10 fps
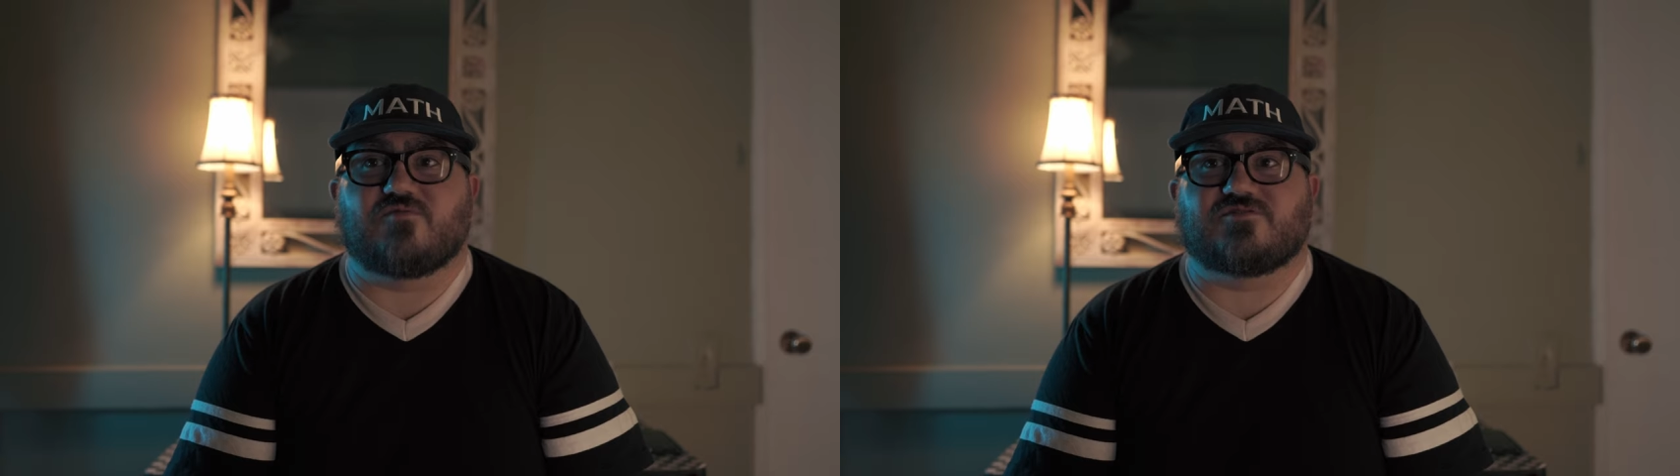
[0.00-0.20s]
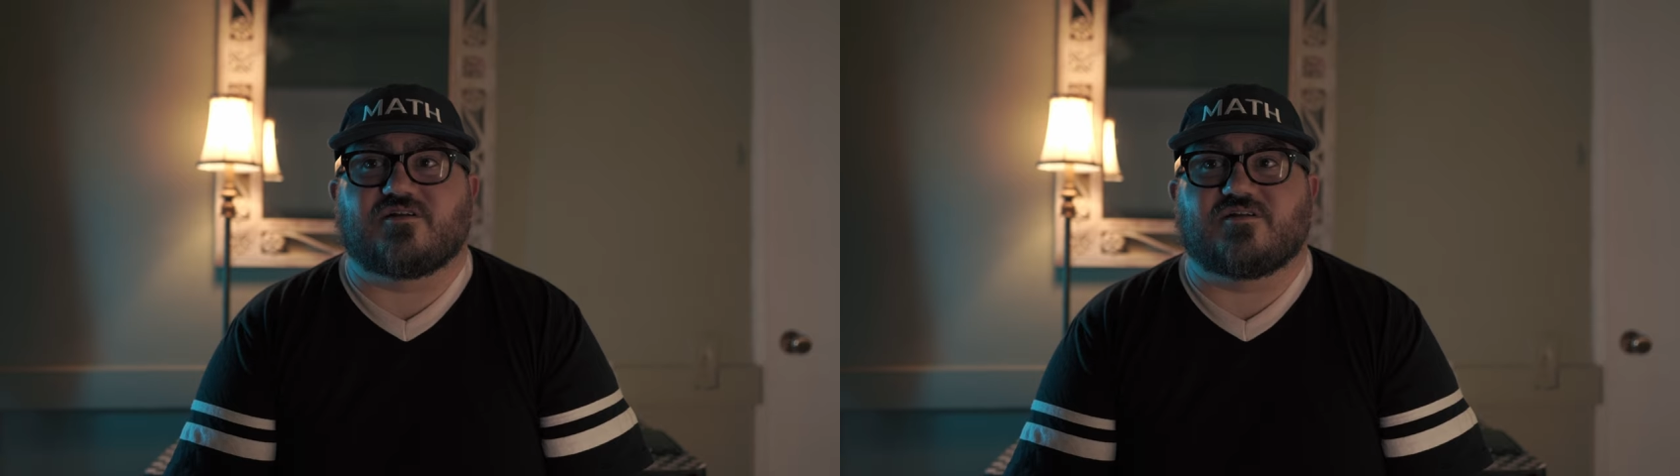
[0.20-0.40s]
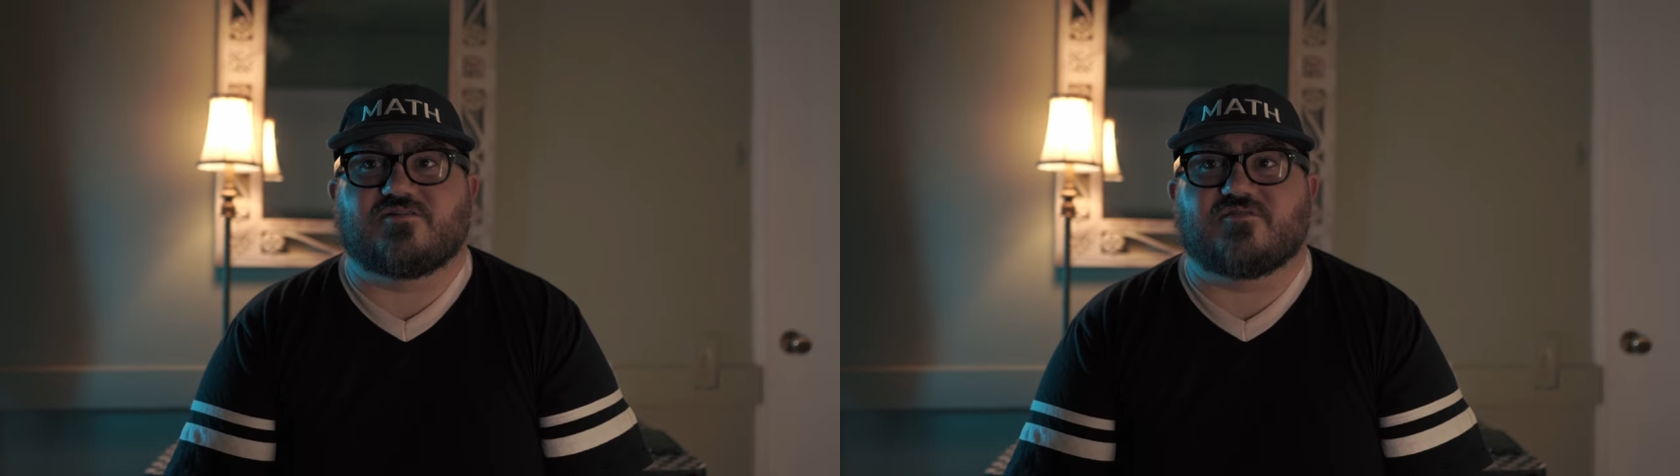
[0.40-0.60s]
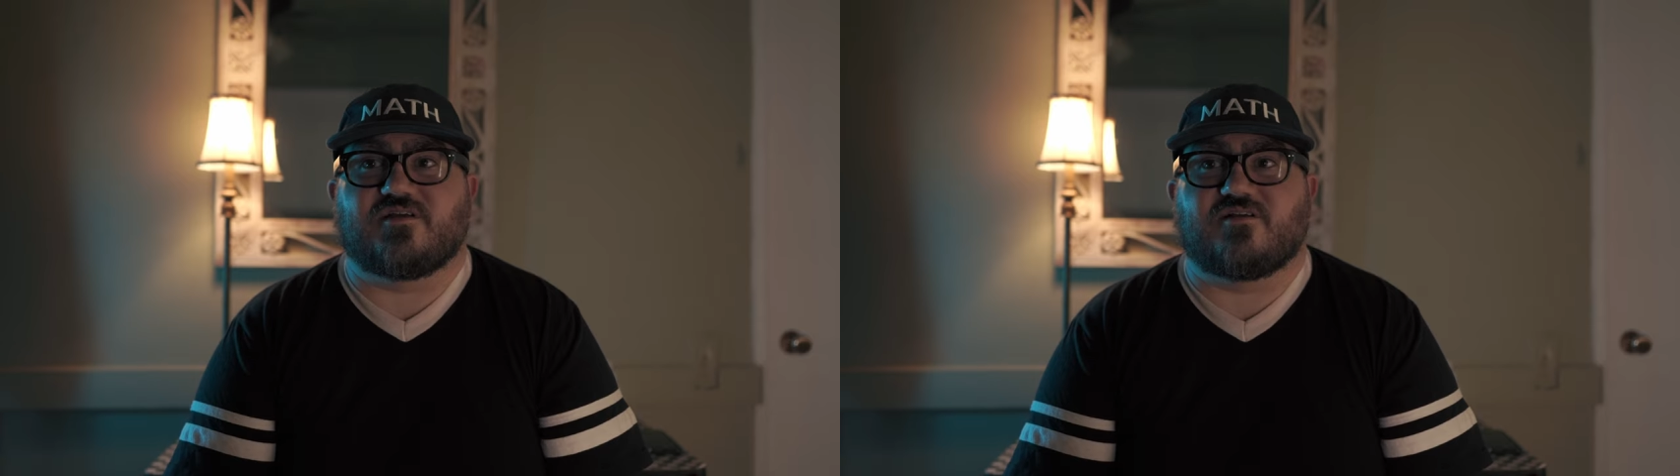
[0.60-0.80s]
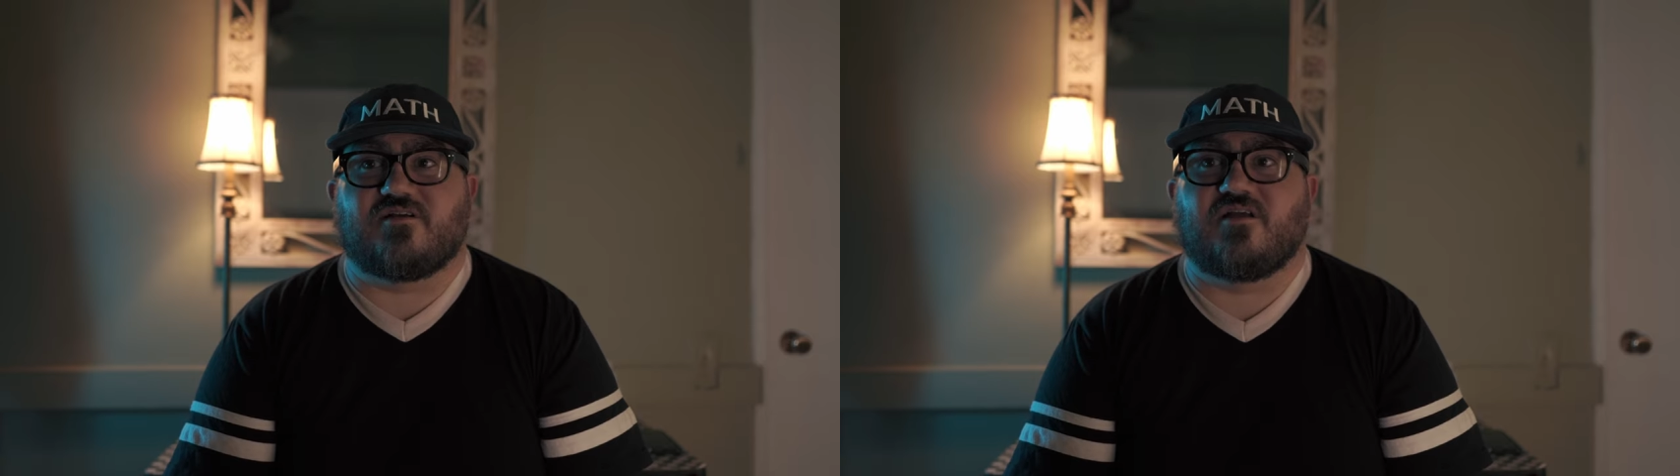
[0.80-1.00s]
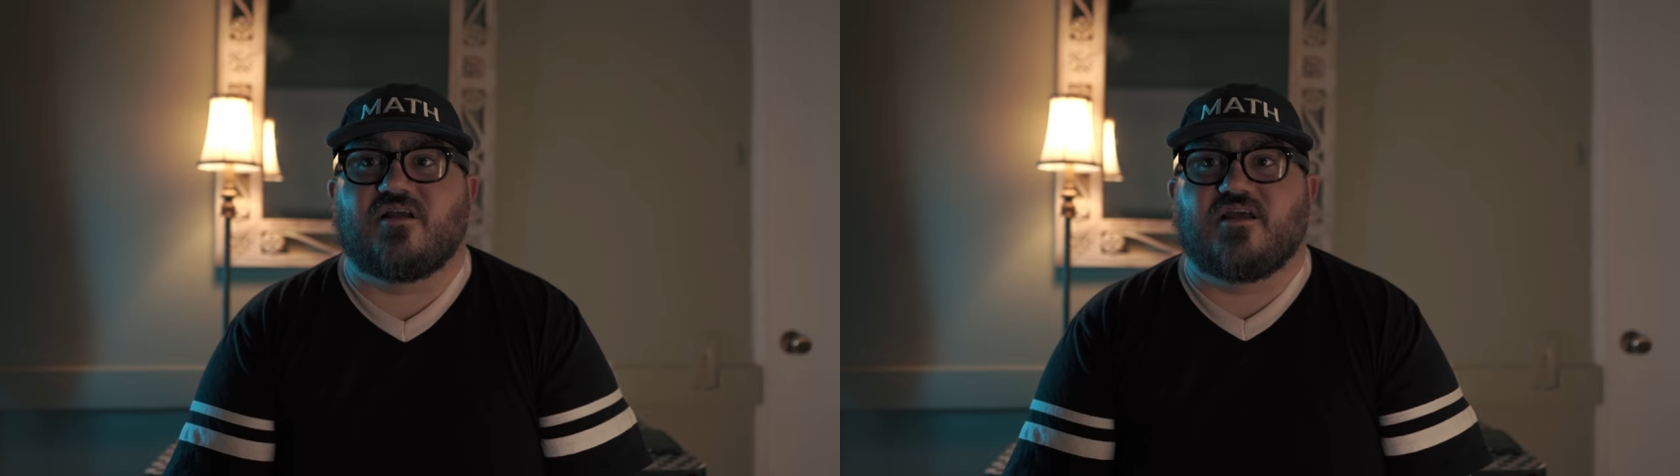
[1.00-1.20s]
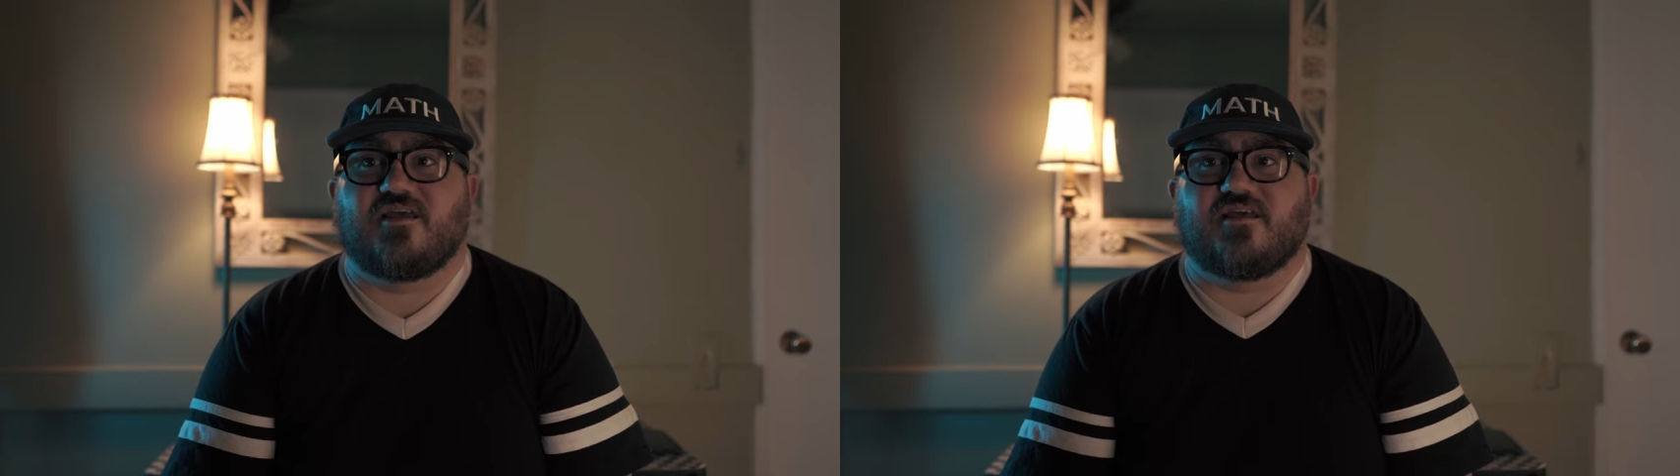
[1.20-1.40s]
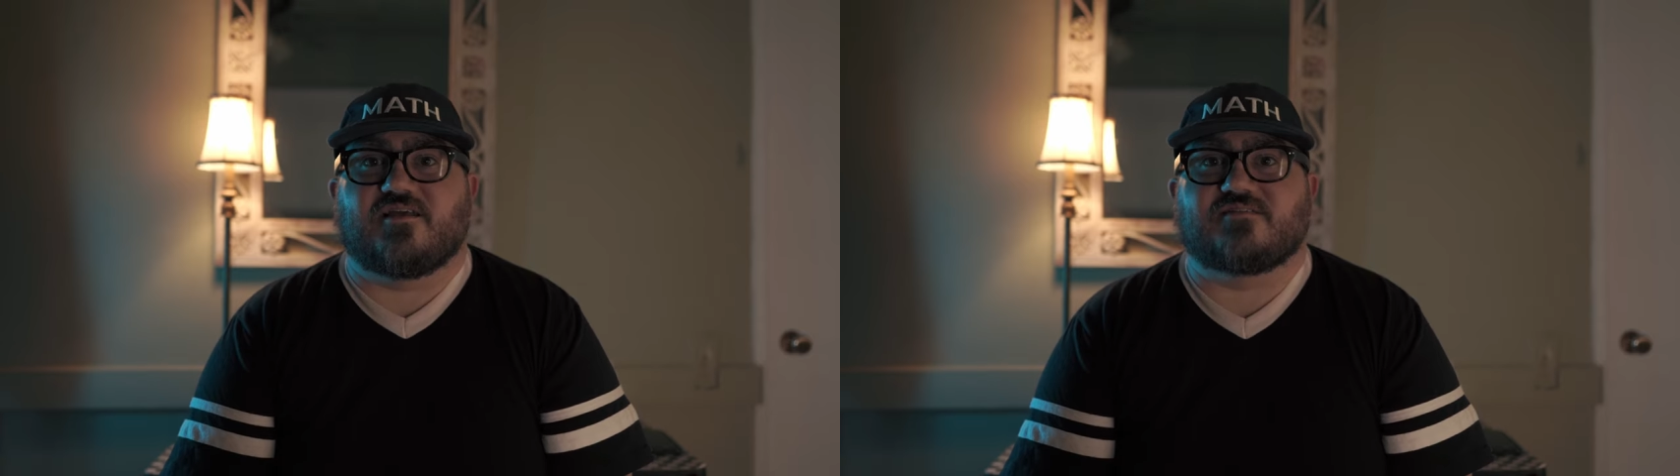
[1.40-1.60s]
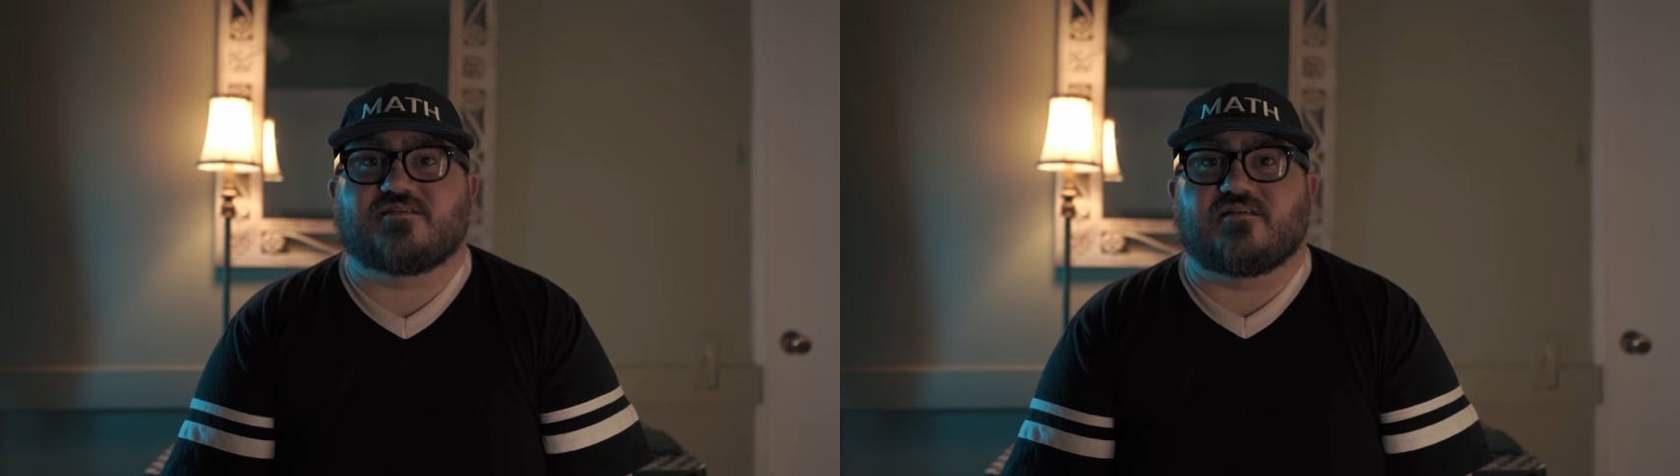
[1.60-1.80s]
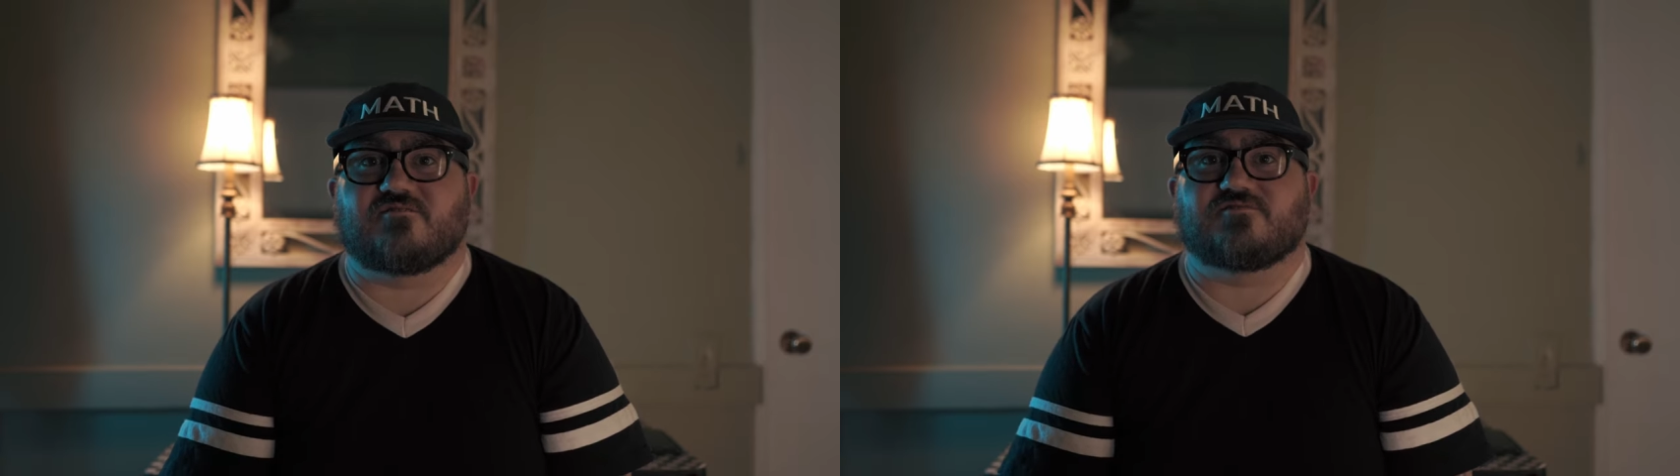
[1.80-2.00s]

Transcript: we're trying to do here in St.